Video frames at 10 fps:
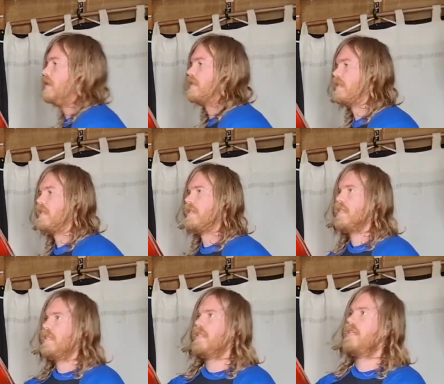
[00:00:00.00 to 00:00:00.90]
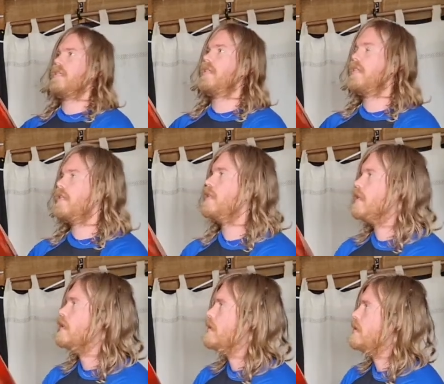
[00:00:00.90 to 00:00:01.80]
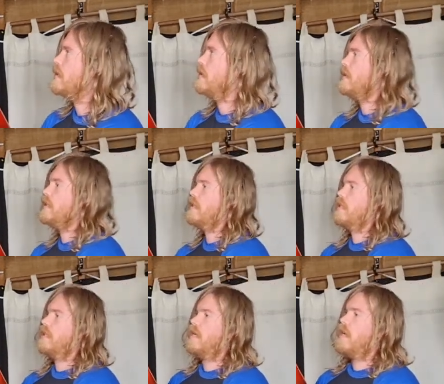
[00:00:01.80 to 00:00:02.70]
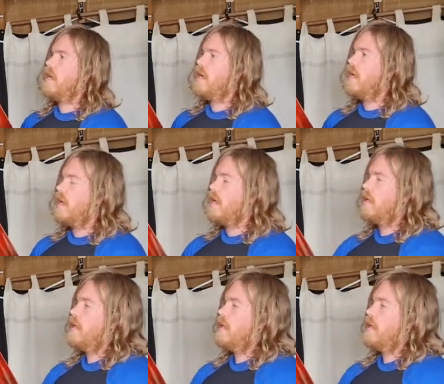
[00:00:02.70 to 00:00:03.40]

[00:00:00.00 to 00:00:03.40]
No one is speaking in this clip.